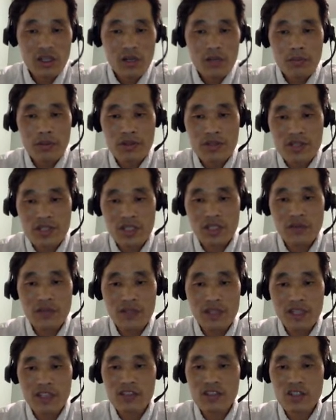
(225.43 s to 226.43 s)
perceive
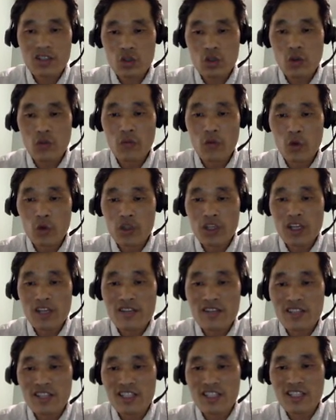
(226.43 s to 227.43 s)
that your
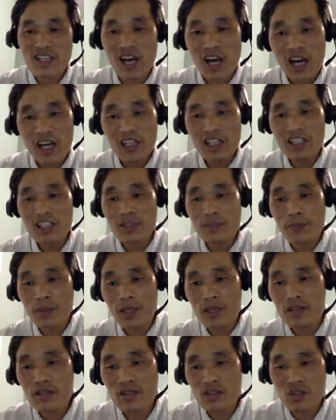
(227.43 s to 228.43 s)
forecast is highly
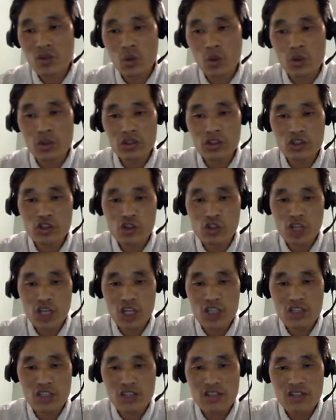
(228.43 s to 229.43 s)
dependent on the
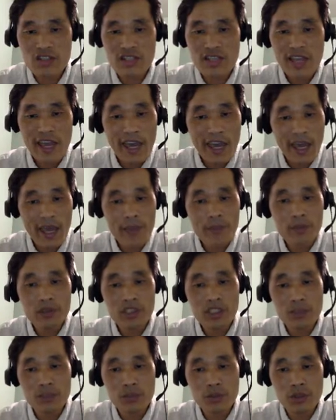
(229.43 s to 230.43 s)
changes happened
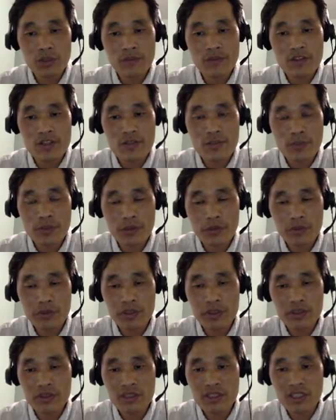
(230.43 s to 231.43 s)
in previous
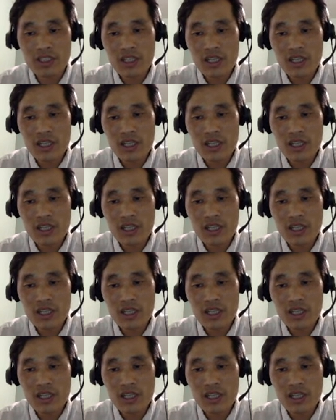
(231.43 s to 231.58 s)
period,